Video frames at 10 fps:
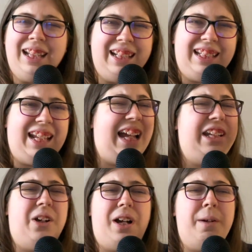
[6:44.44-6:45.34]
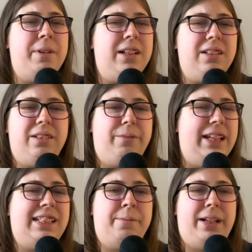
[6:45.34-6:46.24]
yeah, no, I'm not
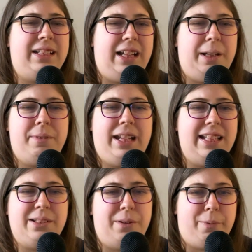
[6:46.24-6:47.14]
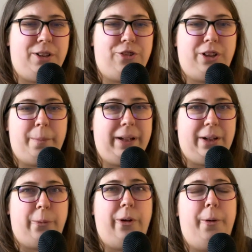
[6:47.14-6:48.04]
wasting my time dancing with Prince Charming at
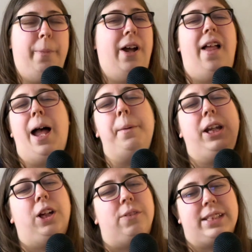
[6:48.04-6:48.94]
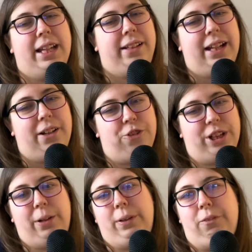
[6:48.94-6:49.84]
a royal ball. I'm going to go sail down a
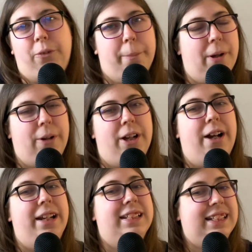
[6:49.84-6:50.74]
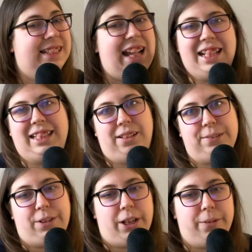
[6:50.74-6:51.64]
giant river with Pocahontas cuz that
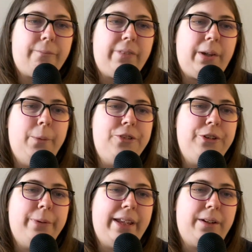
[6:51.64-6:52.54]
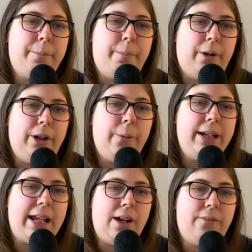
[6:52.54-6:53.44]
sounds fun. Would you rather borrow
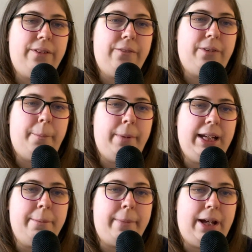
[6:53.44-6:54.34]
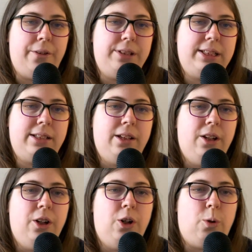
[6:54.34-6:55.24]
an outfit from Minnie Mouse
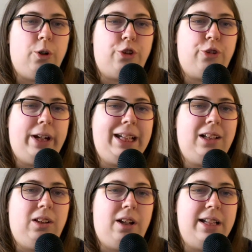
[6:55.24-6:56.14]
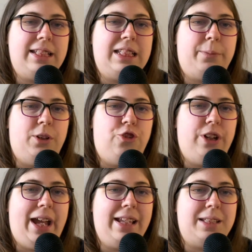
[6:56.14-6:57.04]
or trade closets with
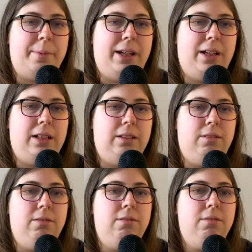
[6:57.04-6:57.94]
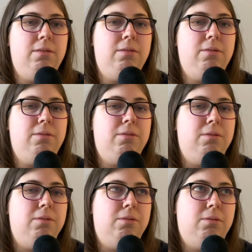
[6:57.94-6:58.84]
Jasmine?
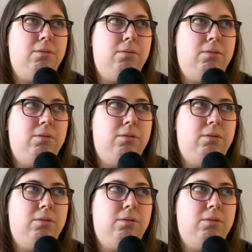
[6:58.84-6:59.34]
Ooh.